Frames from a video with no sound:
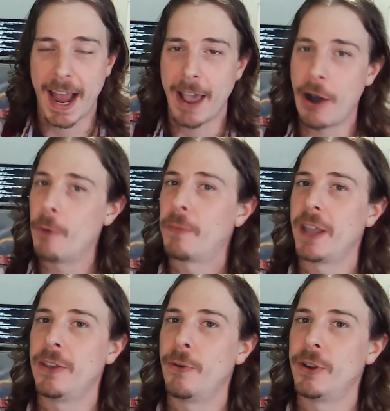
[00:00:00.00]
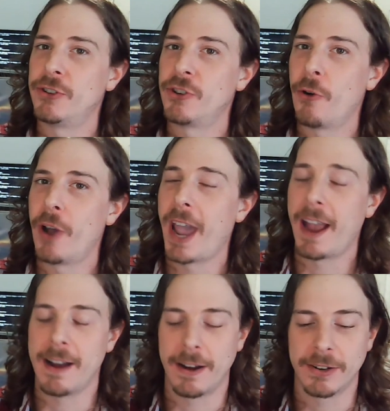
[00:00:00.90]
And I hope that you
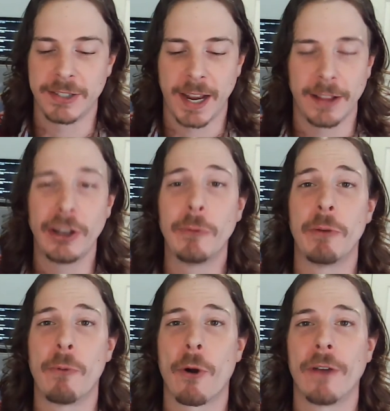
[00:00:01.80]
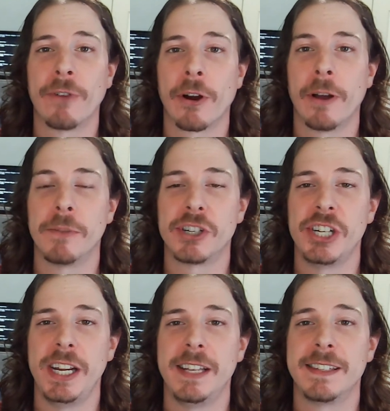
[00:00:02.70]
enjoy and understand a little bit more of your
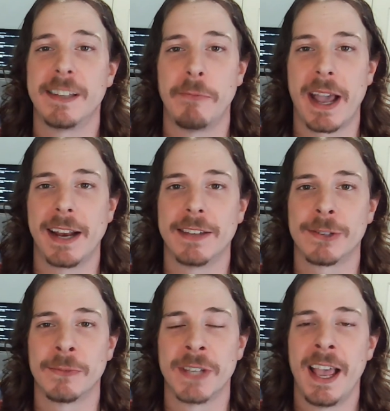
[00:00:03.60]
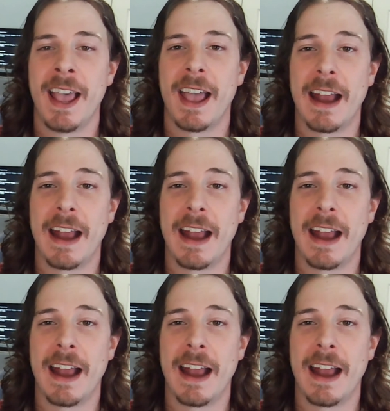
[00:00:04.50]
machines and mechanisms